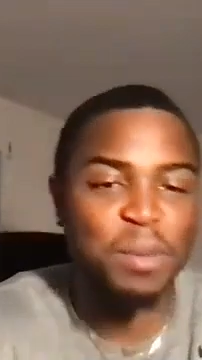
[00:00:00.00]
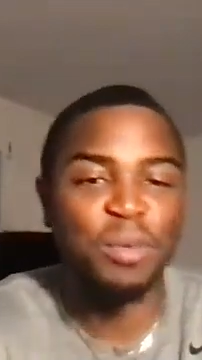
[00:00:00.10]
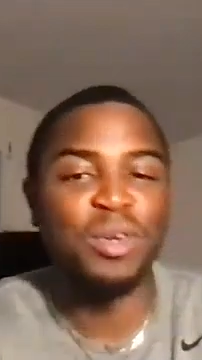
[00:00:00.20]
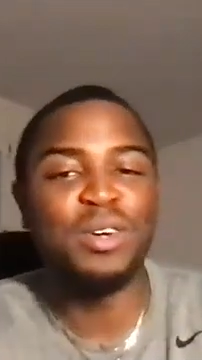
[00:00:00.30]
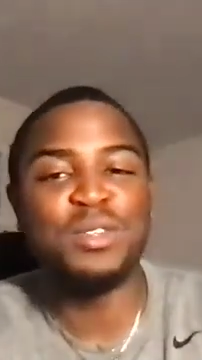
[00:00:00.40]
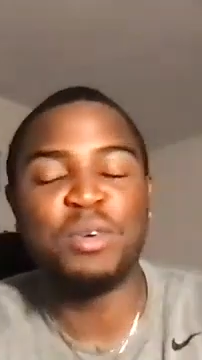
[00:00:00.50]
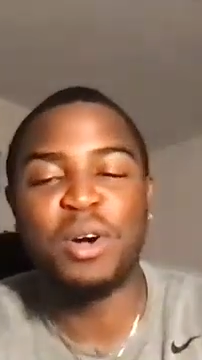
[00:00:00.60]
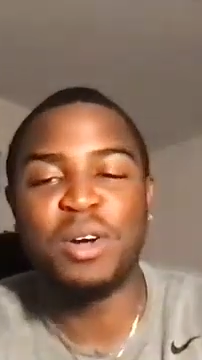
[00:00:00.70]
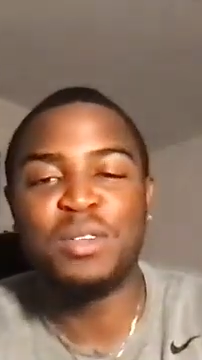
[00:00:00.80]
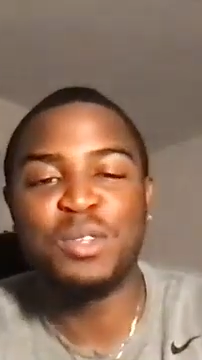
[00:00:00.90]
people were looking too
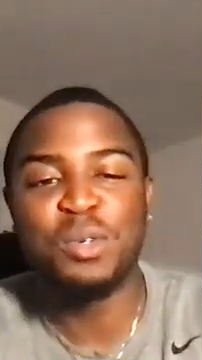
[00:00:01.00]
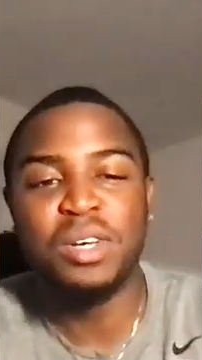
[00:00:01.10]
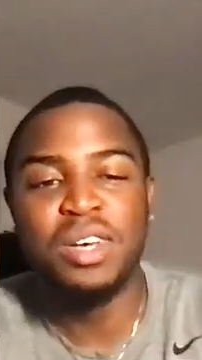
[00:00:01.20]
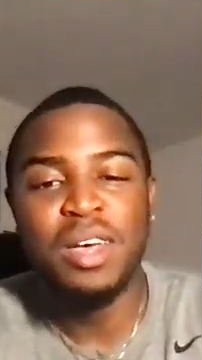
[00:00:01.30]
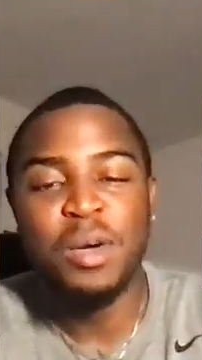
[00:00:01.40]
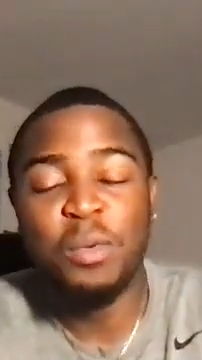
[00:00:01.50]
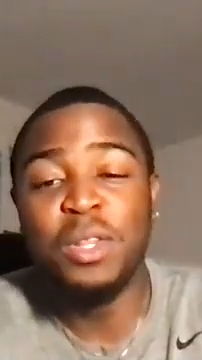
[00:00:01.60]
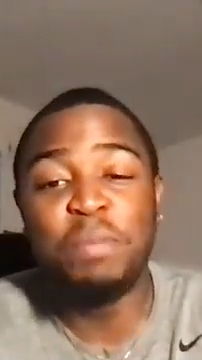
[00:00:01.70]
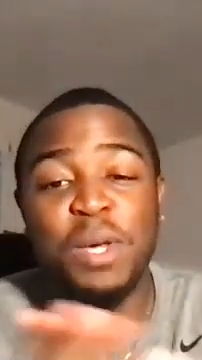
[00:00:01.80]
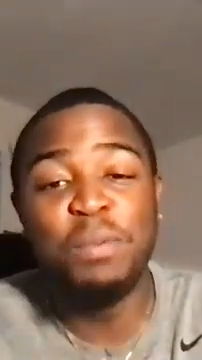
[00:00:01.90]
hard into it. One of
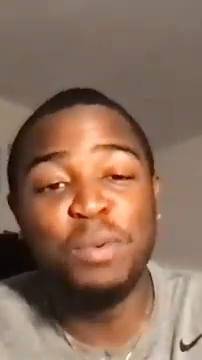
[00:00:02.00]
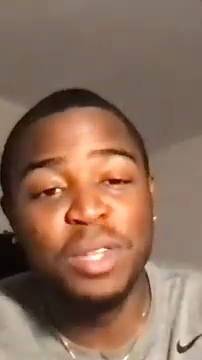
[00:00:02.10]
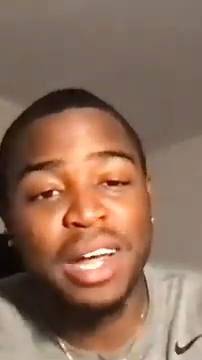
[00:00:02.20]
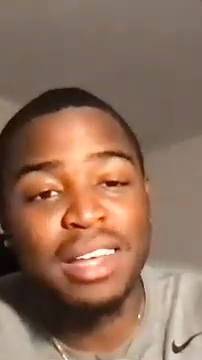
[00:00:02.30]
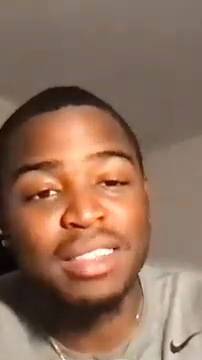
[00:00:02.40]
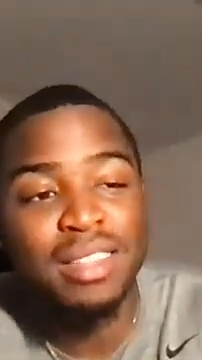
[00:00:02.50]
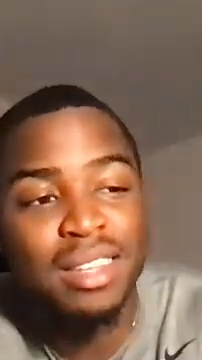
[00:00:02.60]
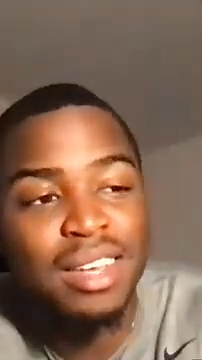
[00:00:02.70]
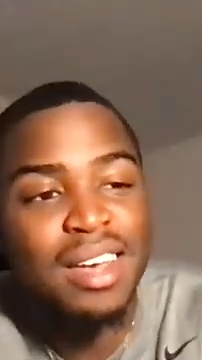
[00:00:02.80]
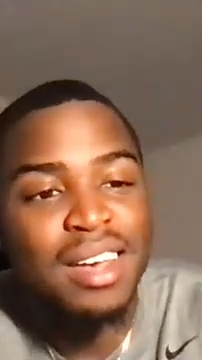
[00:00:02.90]
the people that I
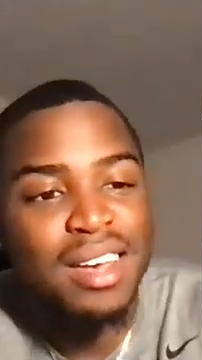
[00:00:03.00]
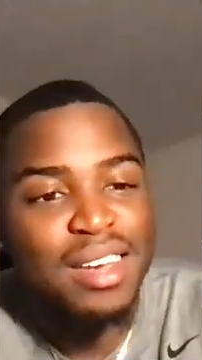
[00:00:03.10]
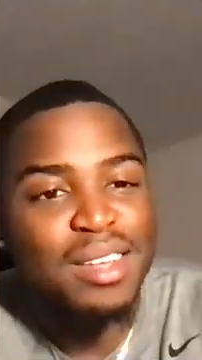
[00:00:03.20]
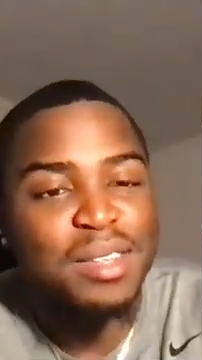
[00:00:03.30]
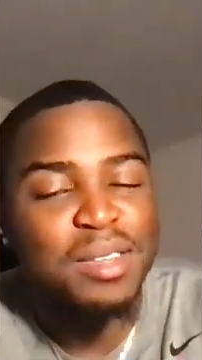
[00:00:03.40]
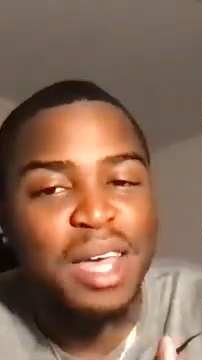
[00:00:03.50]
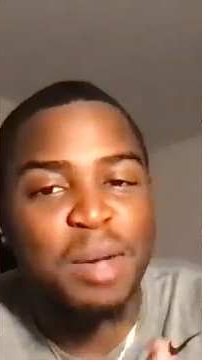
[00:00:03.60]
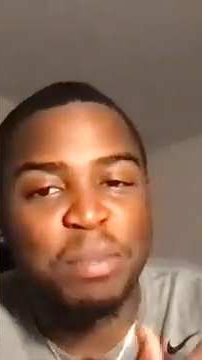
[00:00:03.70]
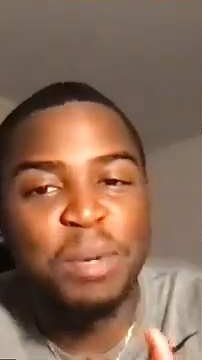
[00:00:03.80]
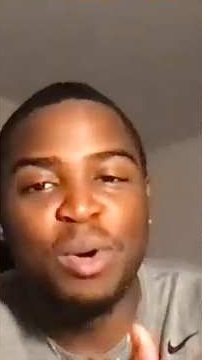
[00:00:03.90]
think
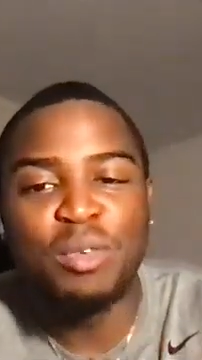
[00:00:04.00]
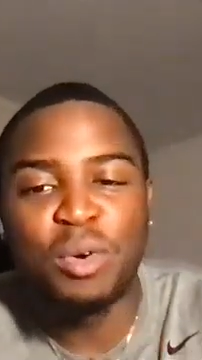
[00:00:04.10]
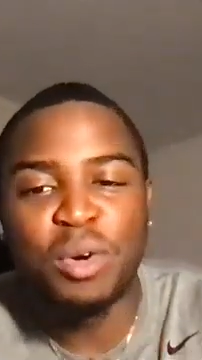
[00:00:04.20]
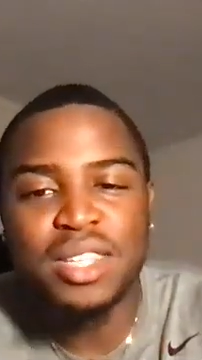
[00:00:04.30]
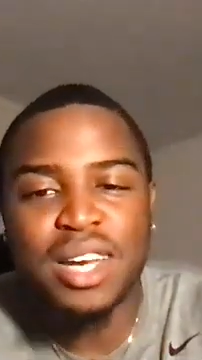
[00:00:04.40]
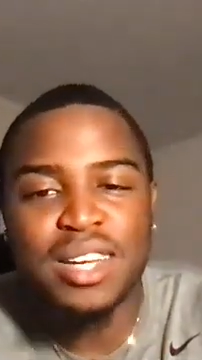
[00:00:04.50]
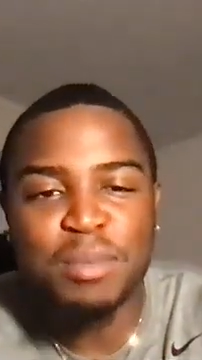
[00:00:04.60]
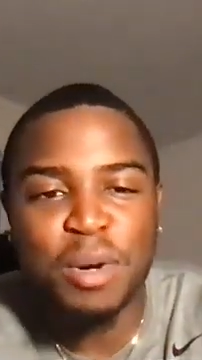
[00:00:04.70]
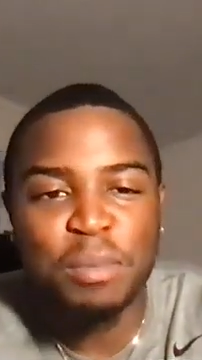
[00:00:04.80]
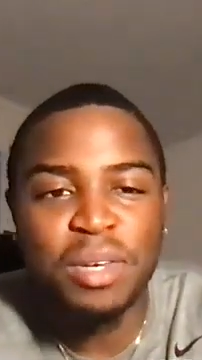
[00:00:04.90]
that people have criticized
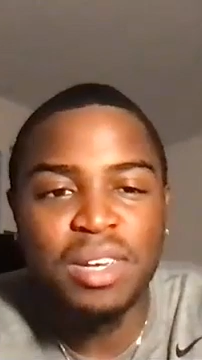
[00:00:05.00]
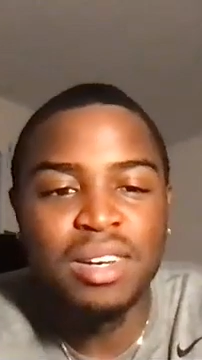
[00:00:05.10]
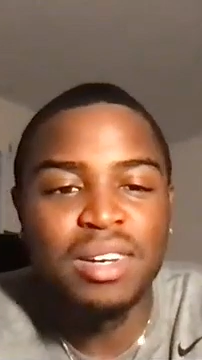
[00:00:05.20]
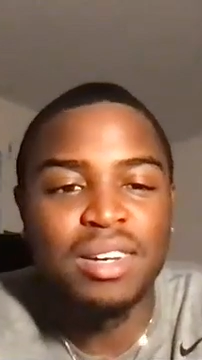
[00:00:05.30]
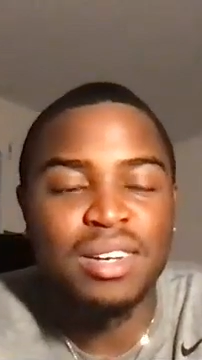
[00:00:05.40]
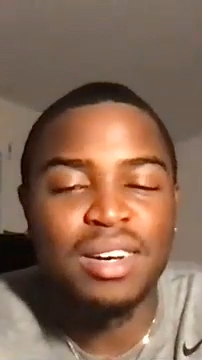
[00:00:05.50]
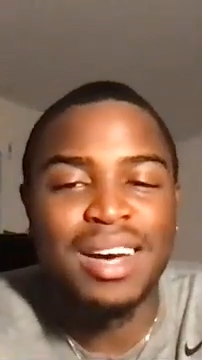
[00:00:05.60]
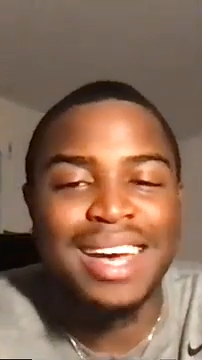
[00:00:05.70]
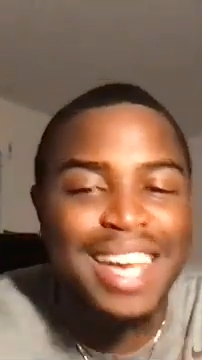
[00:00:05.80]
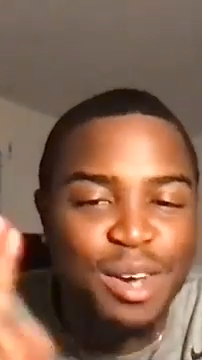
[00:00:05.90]
about being a
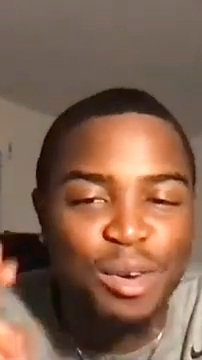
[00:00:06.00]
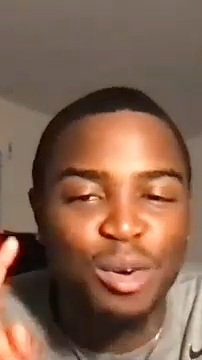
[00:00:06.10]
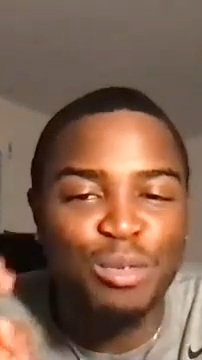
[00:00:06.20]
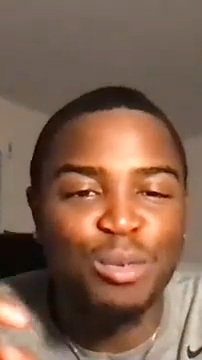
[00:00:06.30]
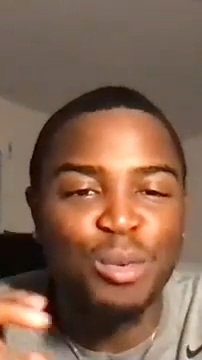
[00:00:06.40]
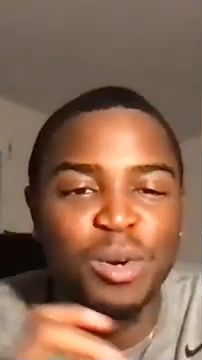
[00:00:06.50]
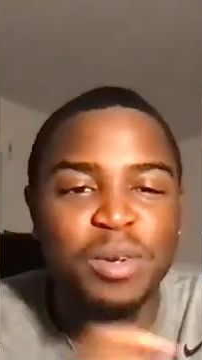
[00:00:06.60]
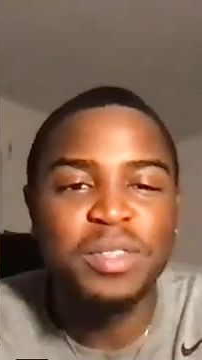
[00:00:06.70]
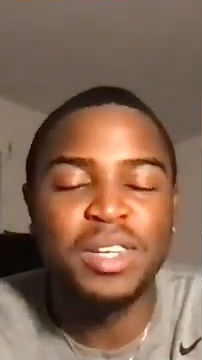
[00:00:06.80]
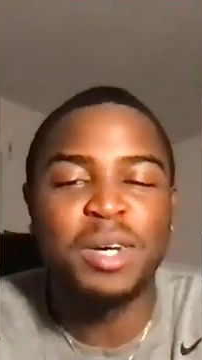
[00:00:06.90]
hater
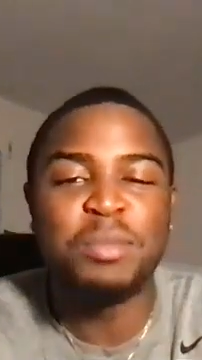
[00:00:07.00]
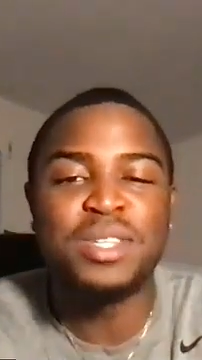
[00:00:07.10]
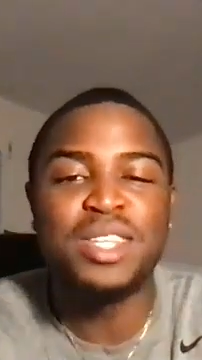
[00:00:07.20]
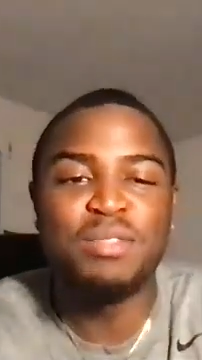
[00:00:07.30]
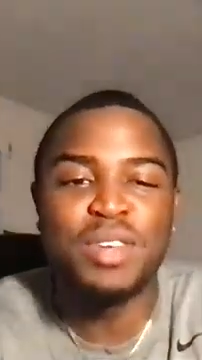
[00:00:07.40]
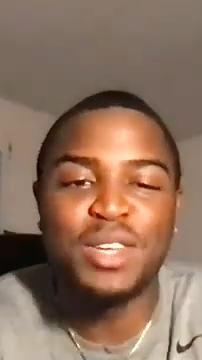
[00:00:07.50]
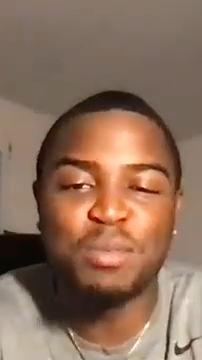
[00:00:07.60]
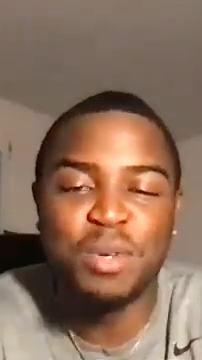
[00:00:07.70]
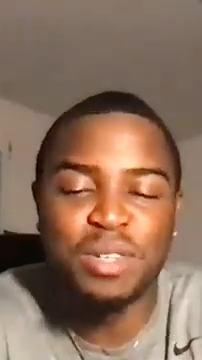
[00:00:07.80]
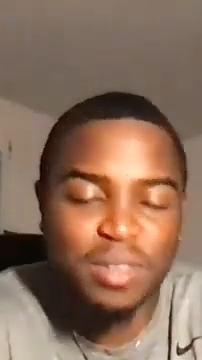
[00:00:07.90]
for, Stephen A.
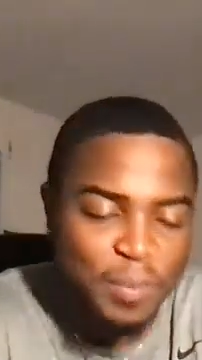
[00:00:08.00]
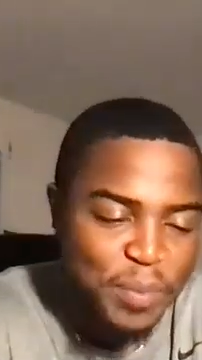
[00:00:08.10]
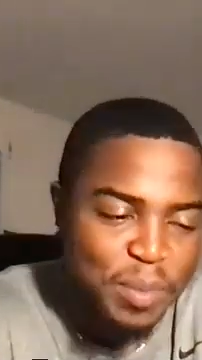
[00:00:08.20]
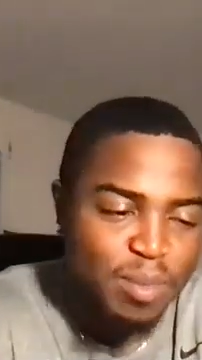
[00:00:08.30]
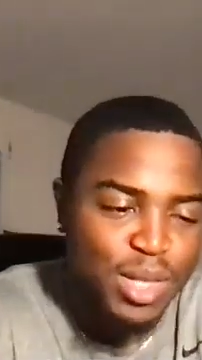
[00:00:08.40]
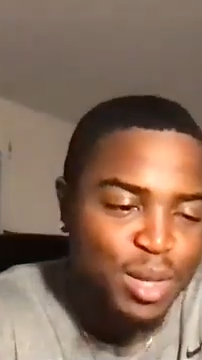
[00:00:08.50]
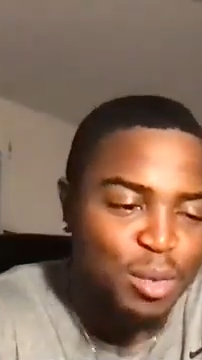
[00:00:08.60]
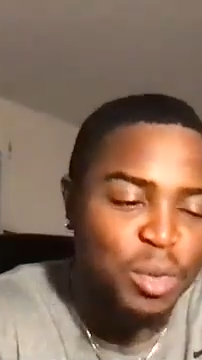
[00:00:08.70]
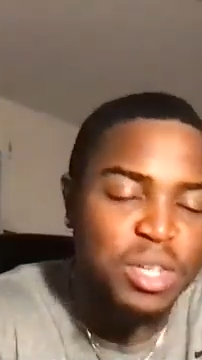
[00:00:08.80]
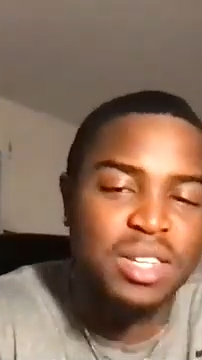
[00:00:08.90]
Smith.
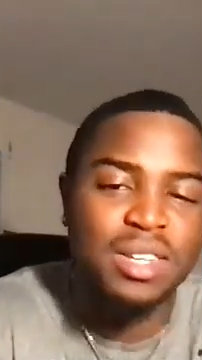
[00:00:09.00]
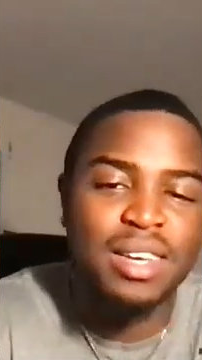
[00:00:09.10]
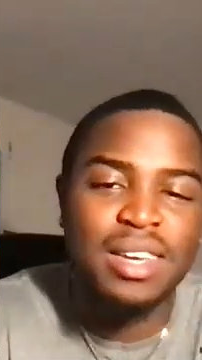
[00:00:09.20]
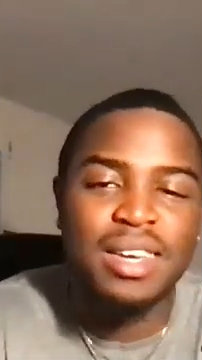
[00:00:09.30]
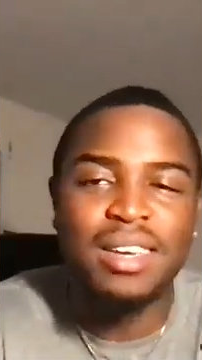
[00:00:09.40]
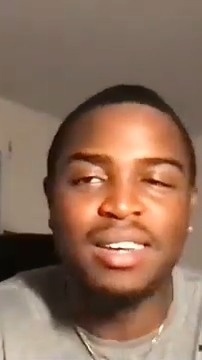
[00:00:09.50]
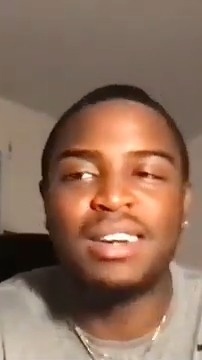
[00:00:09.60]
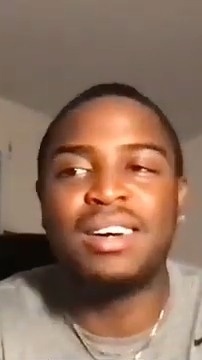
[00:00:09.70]
Recently, he